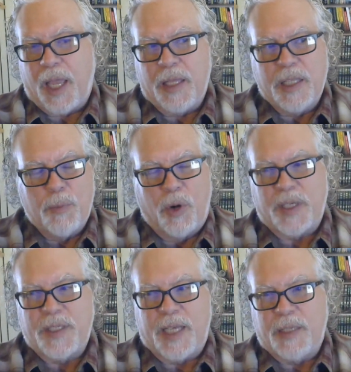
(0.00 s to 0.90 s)
And it's more
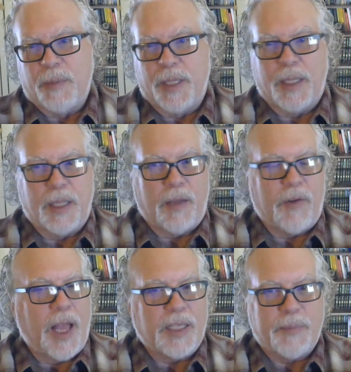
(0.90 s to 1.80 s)
accessible than it ever
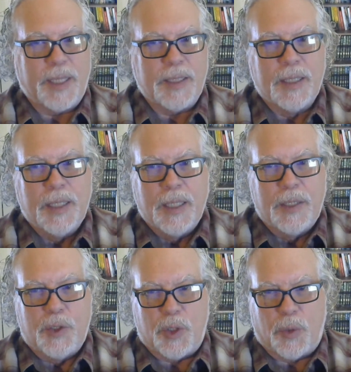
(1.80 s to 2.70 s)
has been
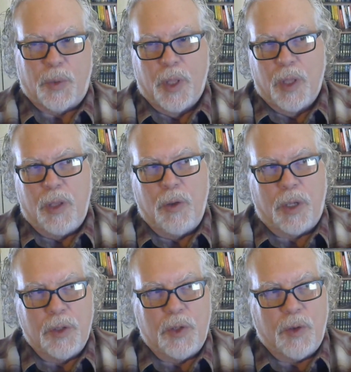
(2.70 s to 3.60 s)
too. You
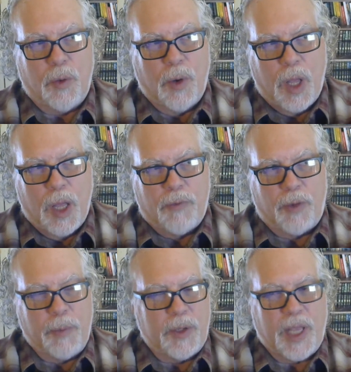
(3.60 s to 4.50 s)
can do
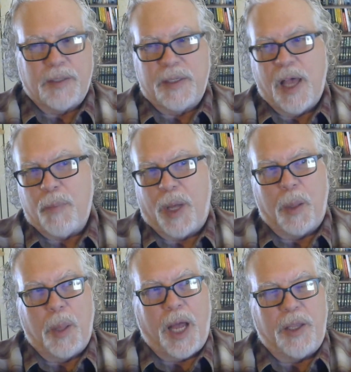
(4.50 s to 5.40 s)
from your desktop a
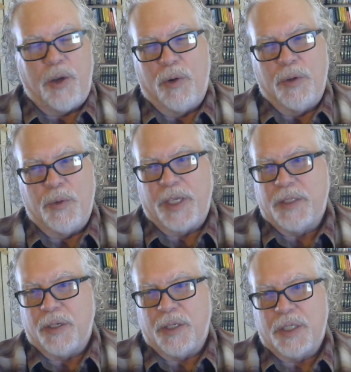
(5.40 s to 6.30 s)
lot of your own
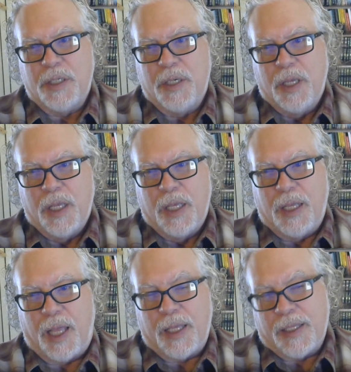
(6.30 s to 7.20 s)
research,
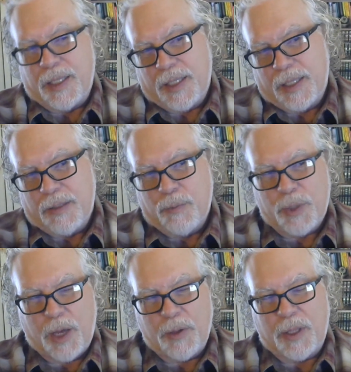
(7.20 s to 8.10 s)
and
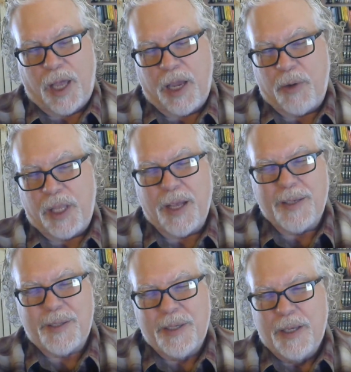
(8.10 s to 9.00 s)
without hiring
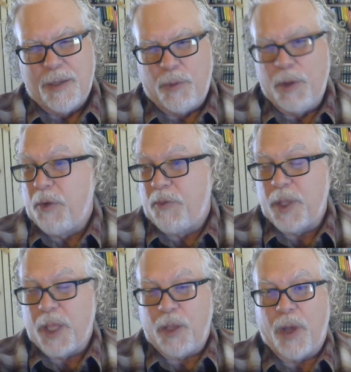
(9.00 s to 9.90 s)
us. We prefer
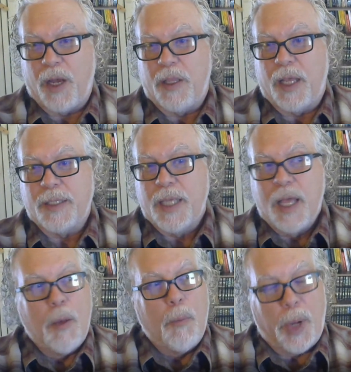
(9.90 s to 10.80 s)
that you hired us,
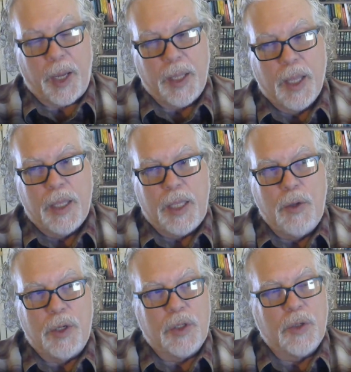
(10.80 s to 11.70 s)
but
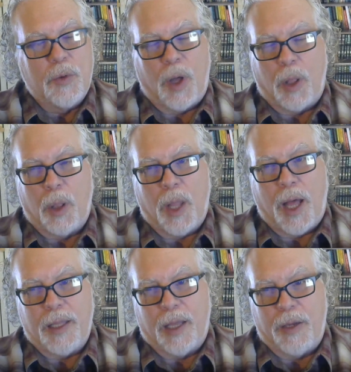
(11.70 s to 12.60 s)
you can do a
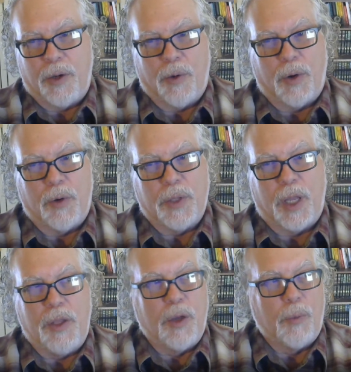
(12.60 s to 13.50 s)
lot on your own,
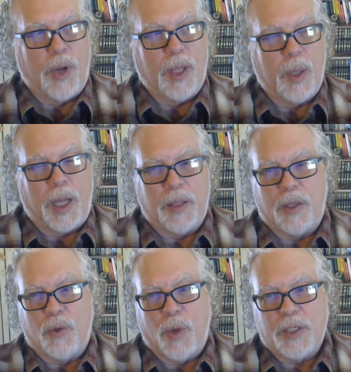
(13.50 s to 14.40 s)
and you can bring a lot of
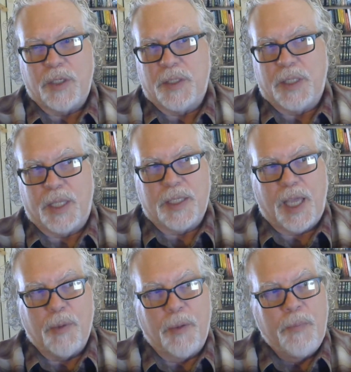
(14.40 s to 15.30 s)
good questions to the
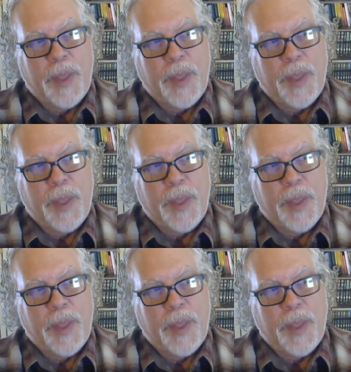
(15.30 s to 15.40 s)
table.